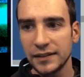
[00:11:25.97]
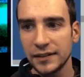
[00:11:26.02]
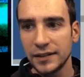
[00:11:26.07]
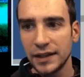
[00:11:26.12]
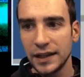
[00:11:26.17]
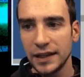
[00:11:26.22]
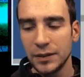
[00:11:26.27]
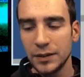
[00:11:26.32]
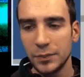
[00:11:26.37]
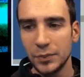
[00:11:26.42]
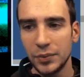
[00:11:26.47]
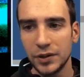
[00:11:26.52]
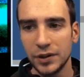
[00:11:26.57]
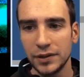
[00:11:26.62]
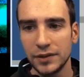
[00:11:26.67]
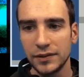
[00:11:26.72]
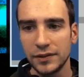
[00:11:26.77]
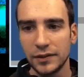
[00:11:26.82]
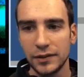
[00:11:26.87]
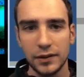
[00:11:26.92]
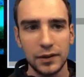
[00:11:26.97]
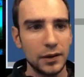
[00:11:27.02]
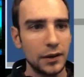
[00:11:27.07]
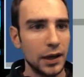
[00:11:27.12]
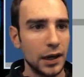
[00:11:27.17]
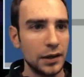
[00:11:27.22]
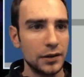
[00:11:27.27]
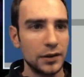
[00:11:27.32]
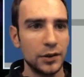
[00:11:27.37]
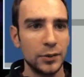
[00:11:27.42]
or not inputs,
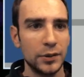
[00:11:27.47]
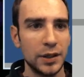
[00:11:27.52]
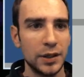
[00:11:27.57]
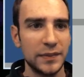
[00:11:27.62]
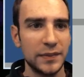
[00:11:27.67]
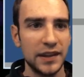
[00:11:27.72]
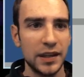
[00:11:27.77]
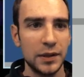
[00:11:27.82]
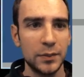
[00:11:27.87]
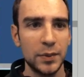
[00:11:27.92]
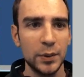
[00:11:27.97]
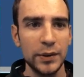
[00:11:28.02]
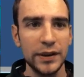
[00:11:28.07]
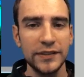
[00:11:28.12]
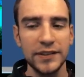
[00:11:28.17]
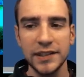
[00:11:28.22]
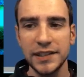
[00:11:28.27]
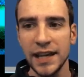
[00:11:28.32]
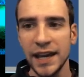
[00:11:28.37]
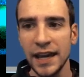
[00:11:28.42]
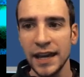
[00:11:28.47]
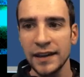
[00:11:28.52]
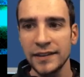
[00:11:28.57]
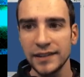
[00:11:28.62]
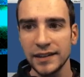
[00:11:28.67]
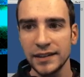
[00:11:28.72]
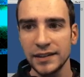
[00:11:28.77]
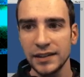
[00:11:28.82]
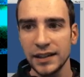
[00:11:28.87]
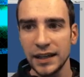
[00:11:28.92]
I don't know what I'm saying, but we have the tags
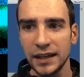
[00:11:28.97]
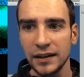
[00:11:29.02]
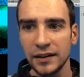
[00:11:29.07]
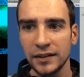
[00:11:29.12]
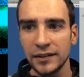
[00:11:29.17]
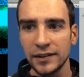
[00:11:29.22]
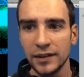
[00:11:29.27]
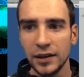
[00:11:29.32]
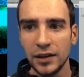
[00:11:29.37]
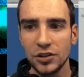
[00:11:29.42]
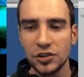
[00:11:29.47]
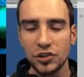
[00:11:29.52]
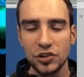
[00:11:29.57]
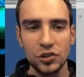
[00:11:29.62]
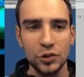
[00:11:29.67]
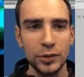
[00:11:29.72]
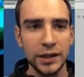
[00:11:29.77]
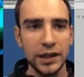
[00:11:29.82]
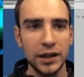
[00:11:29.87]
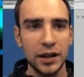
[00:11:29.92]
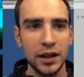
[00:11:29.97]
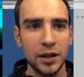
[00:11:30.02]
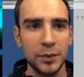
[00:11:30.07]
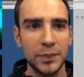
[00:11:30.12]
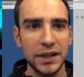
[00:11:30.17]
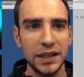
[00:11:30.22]
and layers showing up